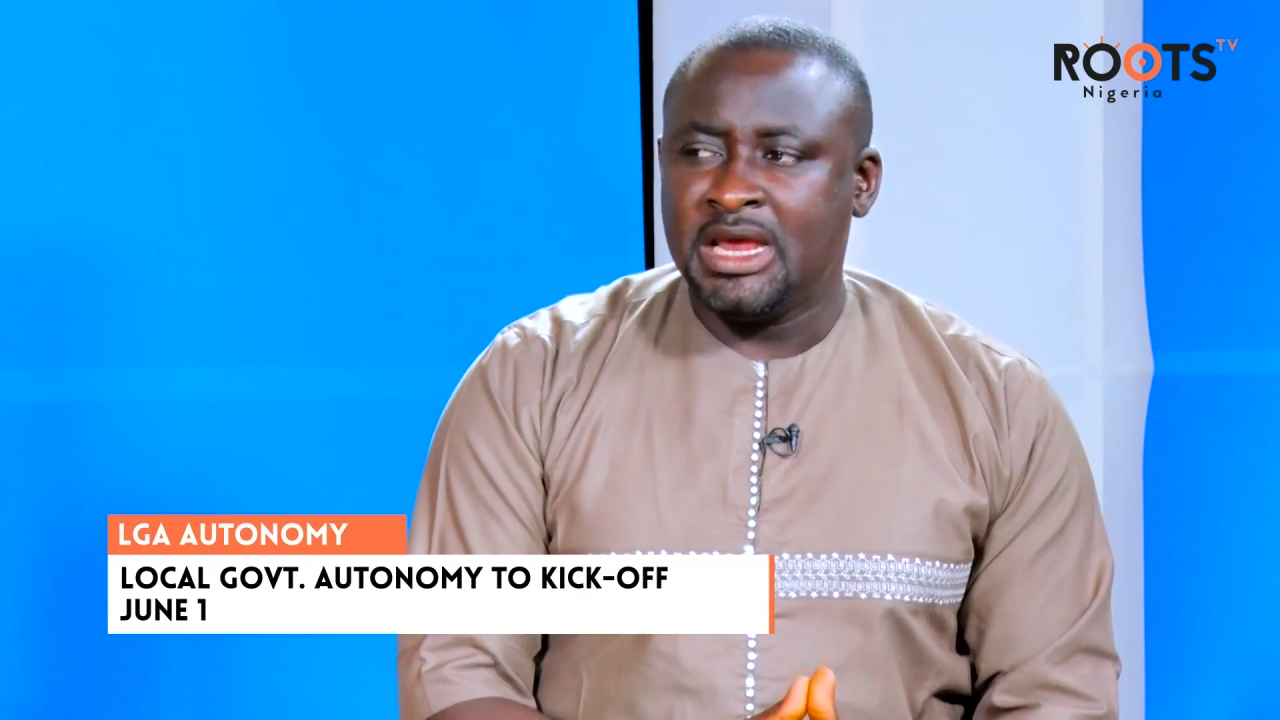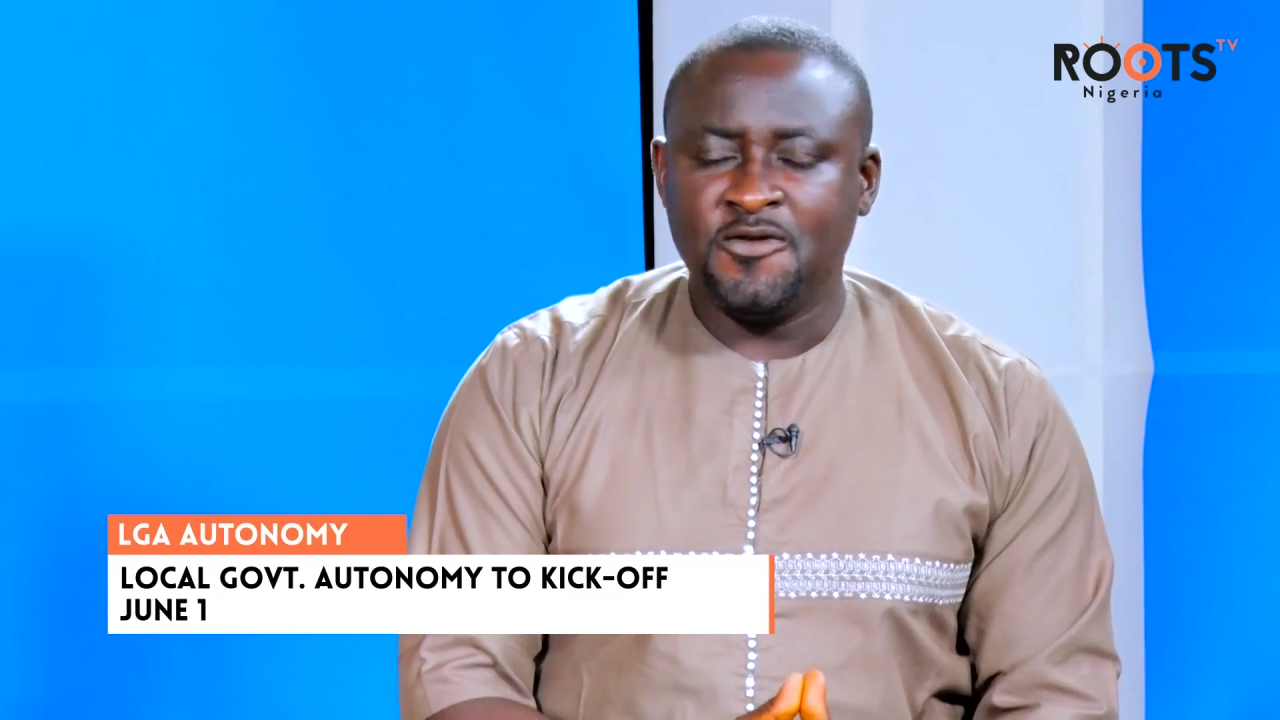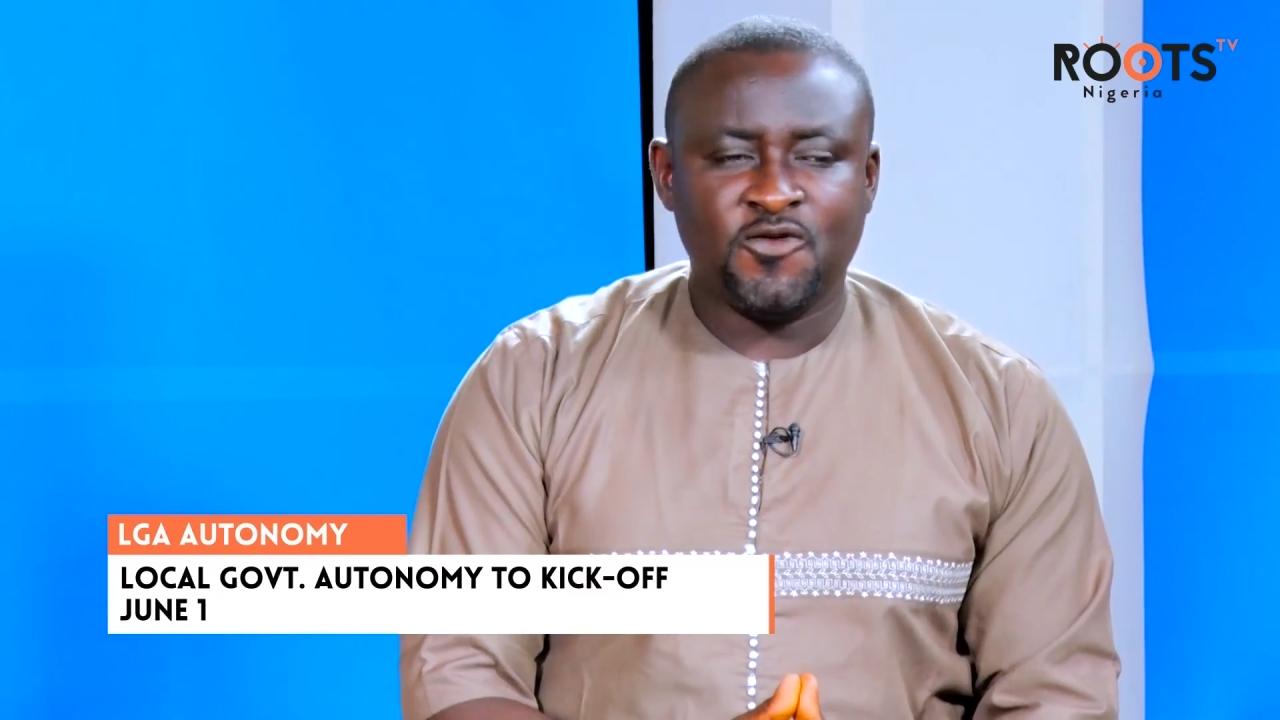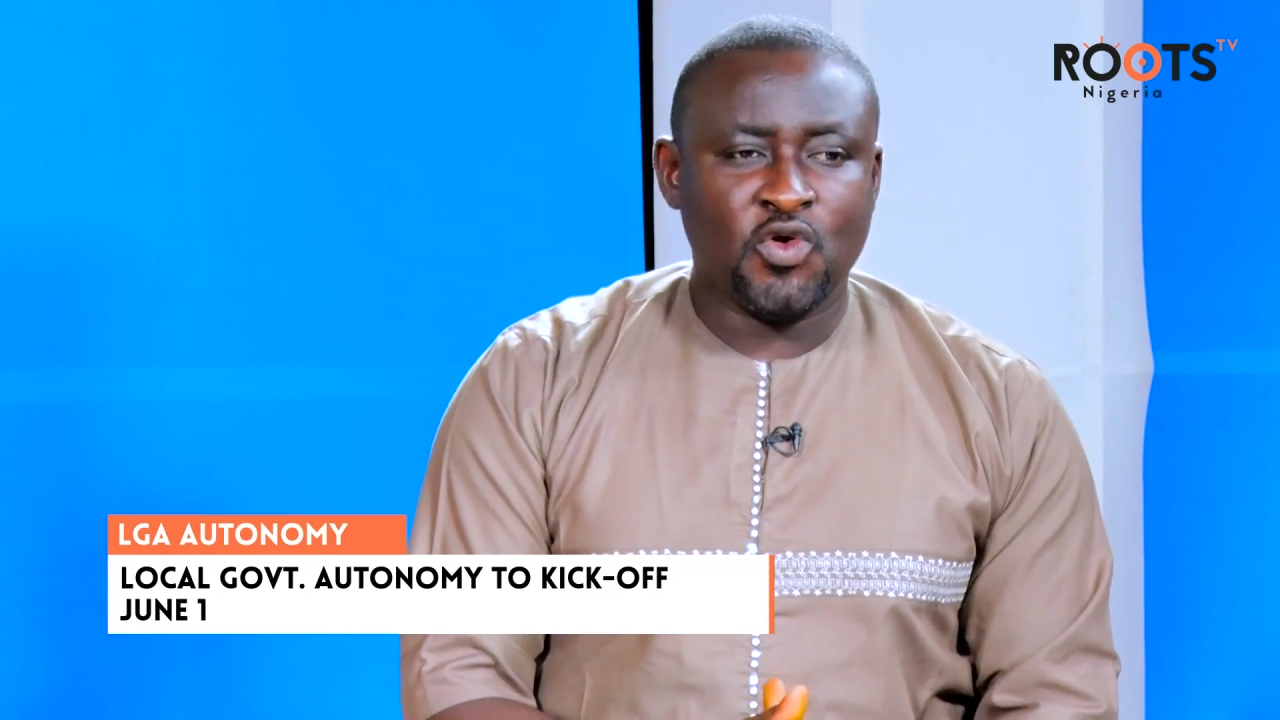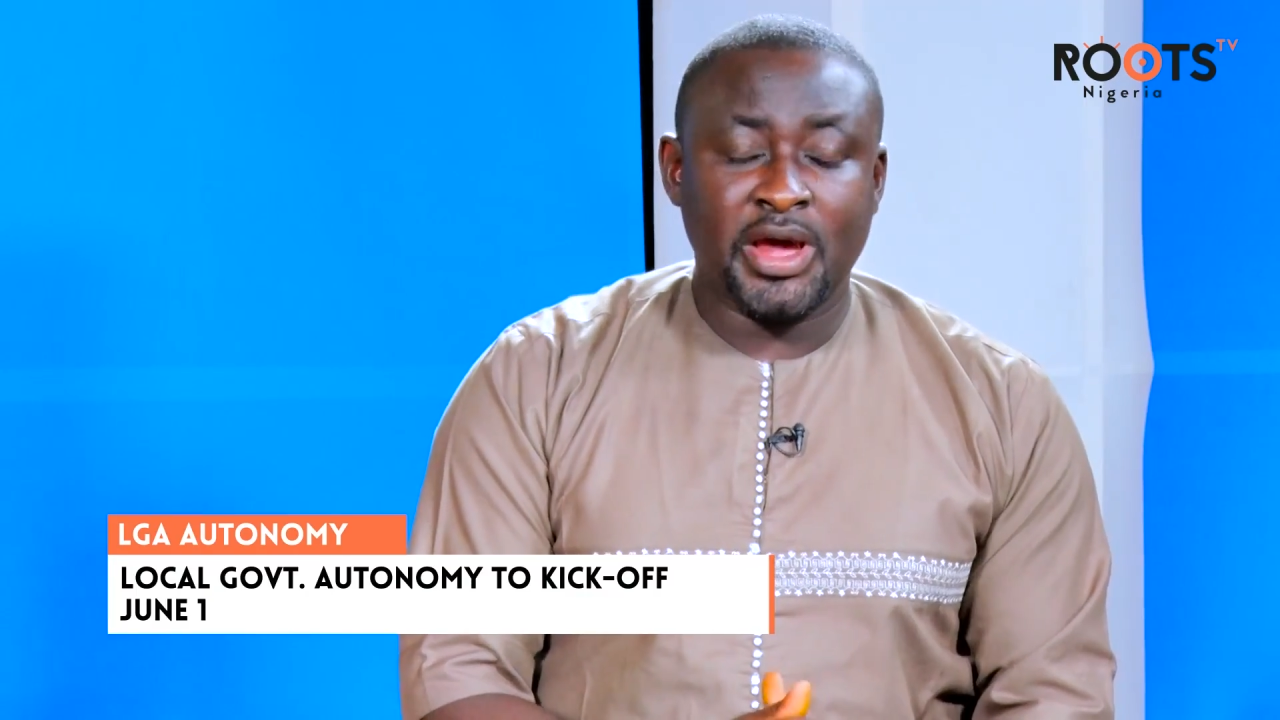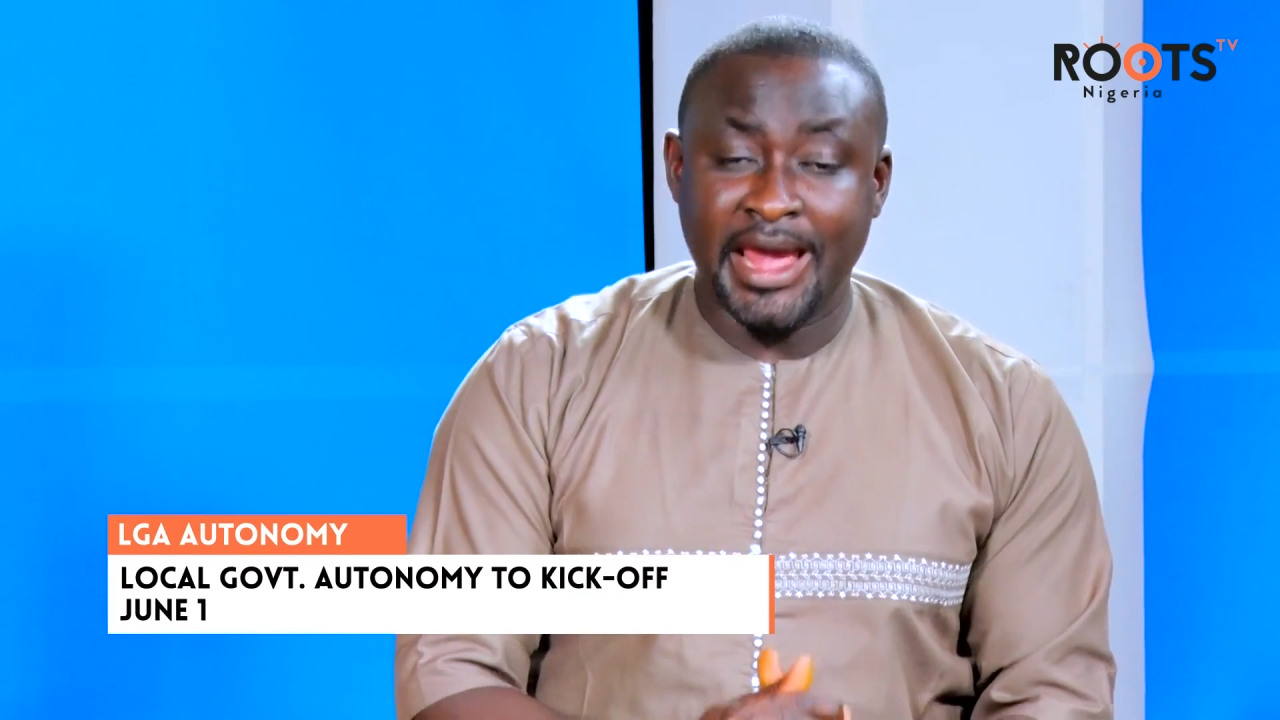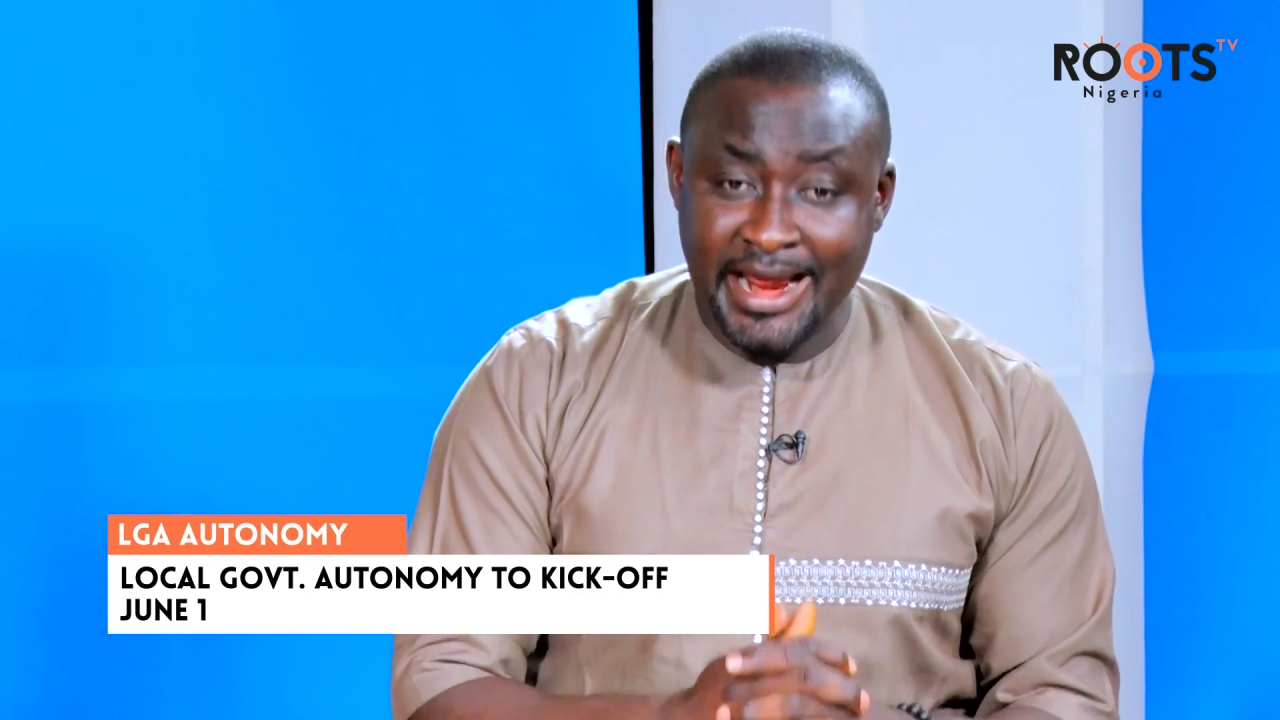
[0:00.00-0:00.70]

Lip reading: in for